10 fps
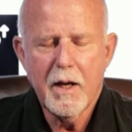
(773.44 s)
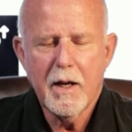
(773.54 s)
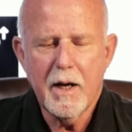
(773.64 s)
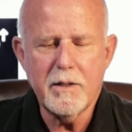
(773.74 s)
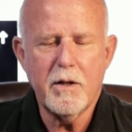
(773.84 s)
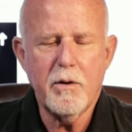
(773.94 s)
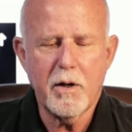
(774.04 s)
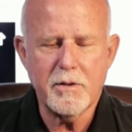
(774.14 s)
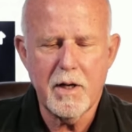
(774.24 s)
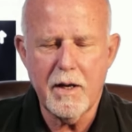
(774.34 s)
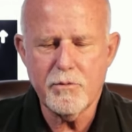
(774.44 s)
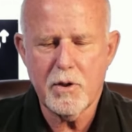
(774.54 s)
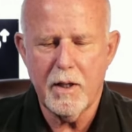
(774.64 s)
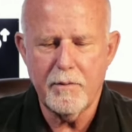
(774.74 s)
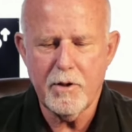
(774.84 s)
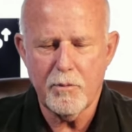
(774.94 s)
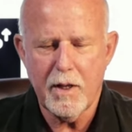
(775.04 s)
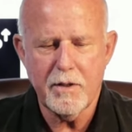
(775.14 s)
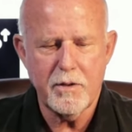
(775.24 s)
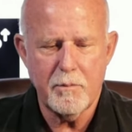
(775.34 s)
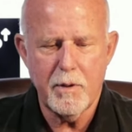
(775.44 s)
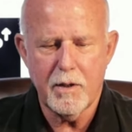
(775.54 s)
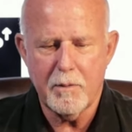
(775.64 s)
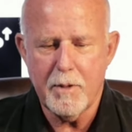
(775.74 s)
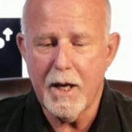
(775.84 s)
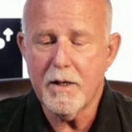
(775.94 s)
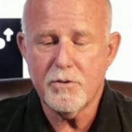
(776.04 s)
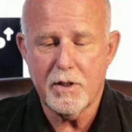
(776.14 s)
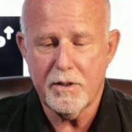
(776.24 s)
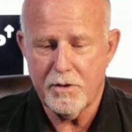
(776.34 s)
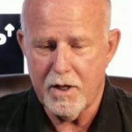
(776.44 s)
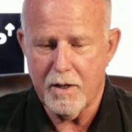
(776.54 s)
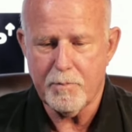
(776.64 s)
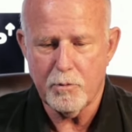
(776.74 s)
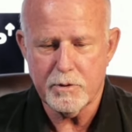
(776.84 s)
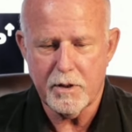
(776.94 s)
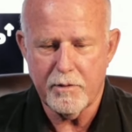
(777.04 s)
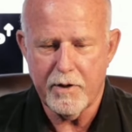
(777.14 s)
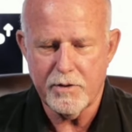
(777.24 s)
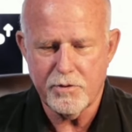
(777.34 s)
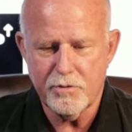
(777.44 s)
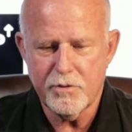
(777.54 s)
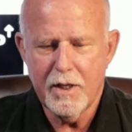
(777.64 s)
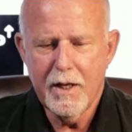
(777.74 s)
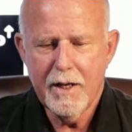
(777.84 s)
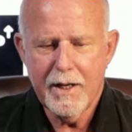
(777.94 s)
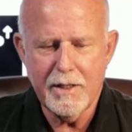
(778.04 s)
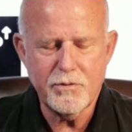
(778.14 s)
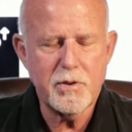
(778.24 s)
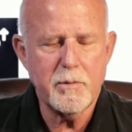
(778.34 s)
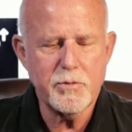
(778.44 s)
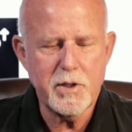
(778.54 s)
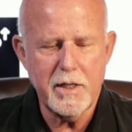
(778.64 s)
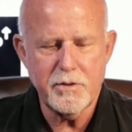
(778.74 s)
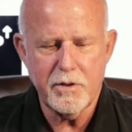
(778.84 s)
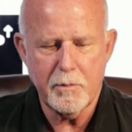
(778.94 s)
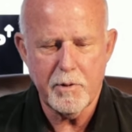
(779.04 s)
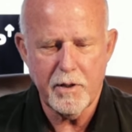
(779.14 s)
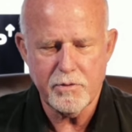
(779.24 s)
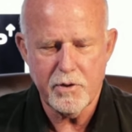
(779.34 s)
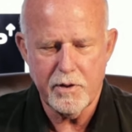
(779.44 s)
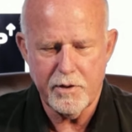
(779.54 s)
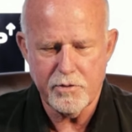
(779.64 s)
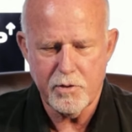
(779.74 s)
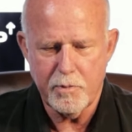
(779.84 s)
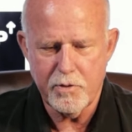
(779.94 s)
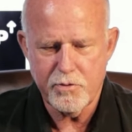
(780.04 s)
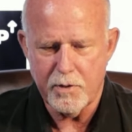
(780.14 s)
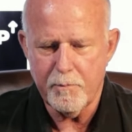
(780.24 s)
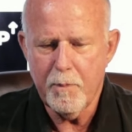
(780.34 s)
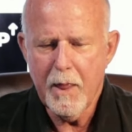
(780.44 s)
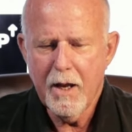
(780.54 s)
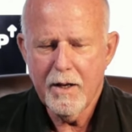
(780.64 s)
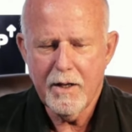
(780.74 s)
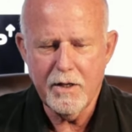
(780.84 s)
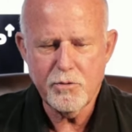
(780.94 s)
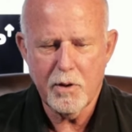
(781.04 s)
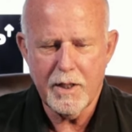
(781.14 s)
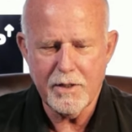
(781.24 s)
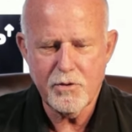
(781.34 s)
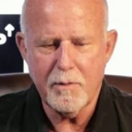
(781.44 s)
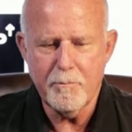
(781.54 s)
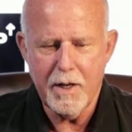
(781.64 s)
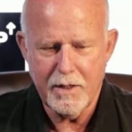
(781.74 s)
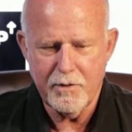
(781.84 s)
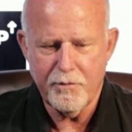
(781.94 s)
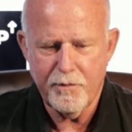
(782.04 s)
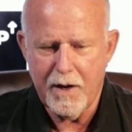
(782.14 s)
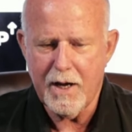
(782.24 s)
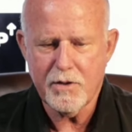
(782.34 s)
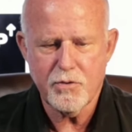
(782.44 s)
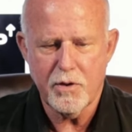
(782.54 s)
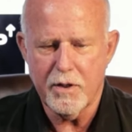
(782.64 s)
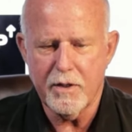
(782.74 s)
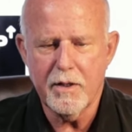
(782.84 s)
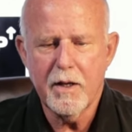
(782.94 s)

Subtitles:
And the New York Times claimed that rather than merely managing to tamper with the devices at some stage of their production or distribution, Israel actually manufactured